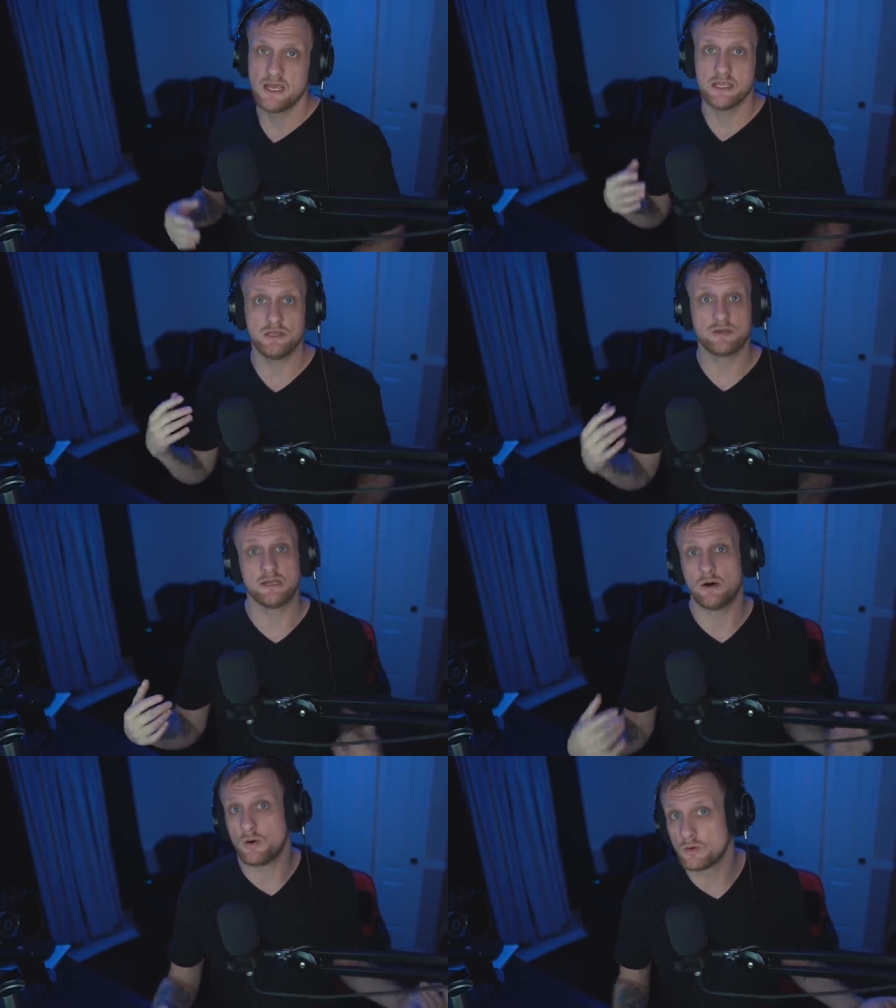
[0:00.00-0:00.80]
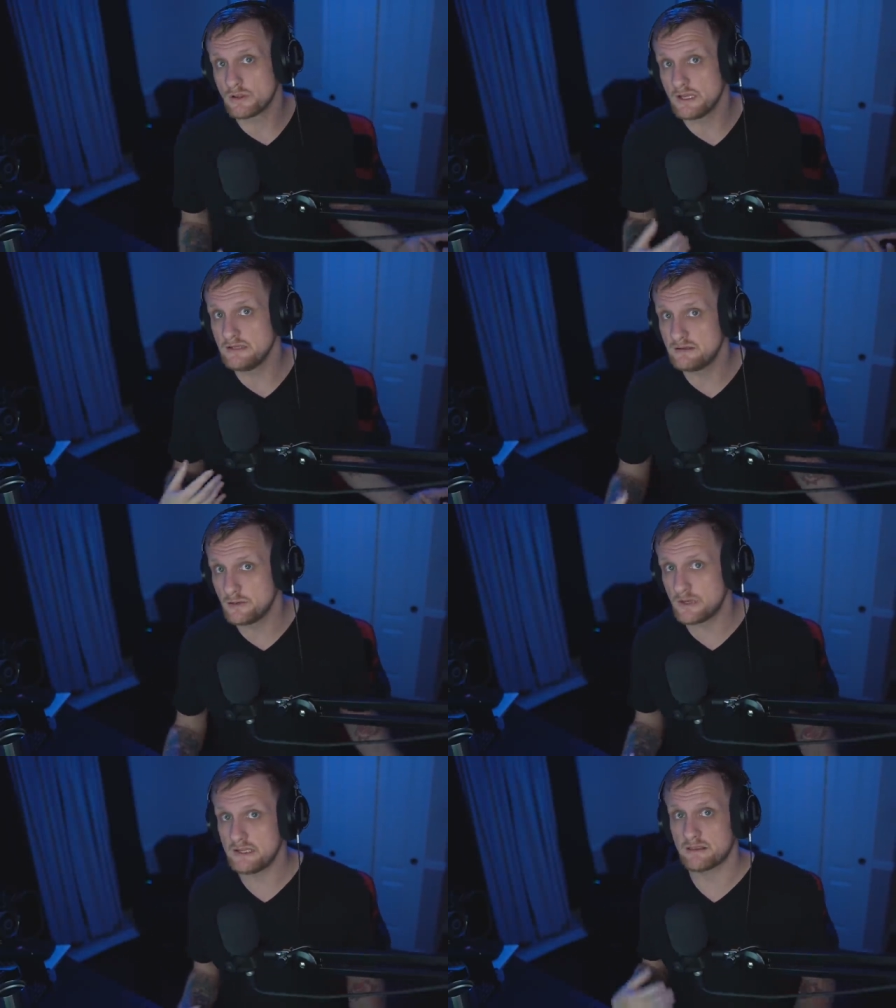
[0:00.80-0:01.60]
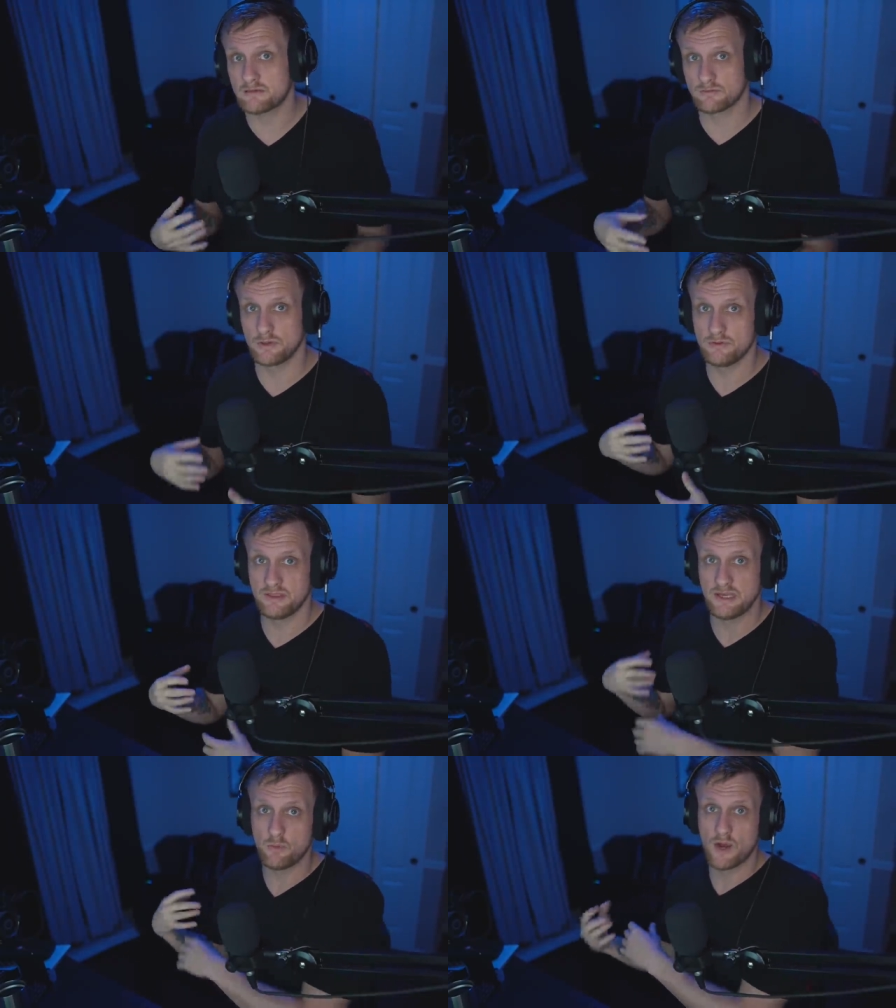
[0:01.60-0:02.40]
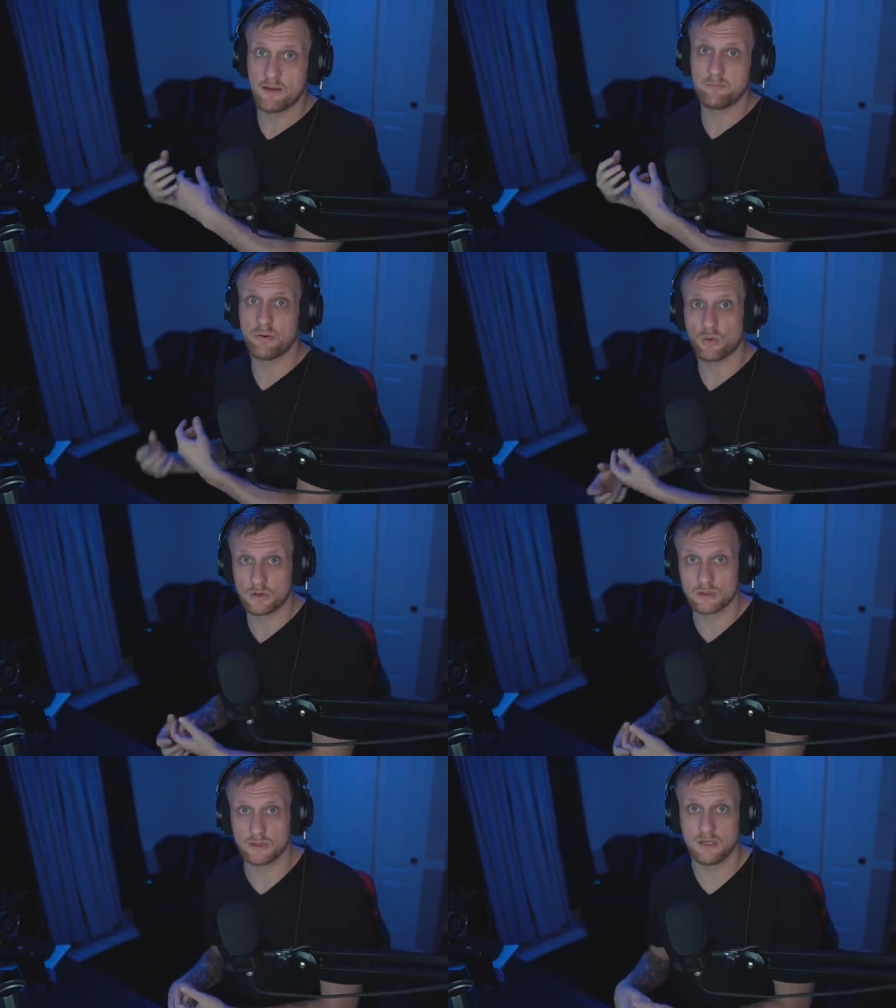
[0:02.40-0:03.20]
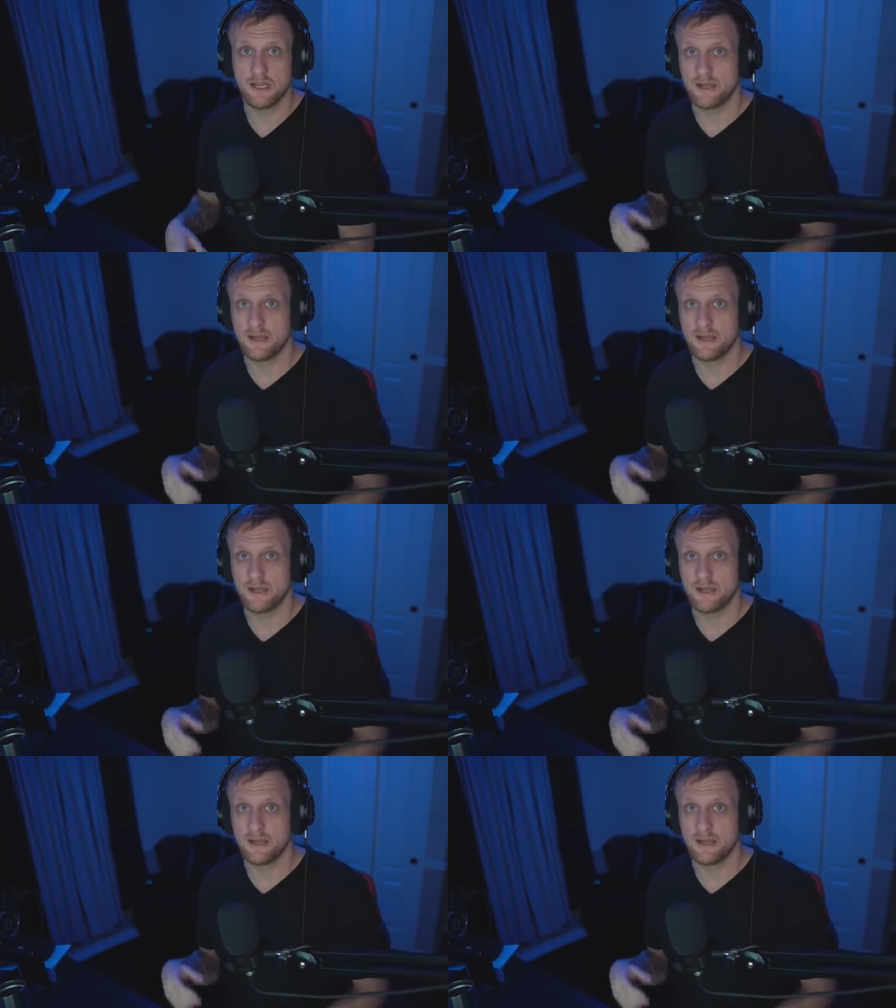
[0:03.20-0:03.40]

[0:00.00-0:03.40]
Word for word: You can only do it through the web portal.